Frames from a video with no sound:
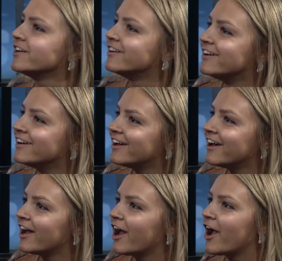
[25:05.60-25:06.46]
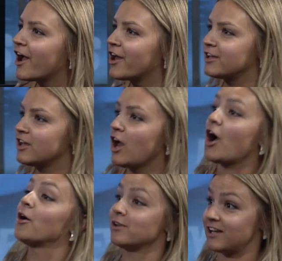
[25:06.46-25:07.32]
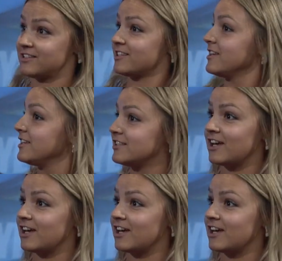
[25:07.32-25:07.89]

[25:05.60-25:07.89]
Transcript: You take pledges? You create your own event and then,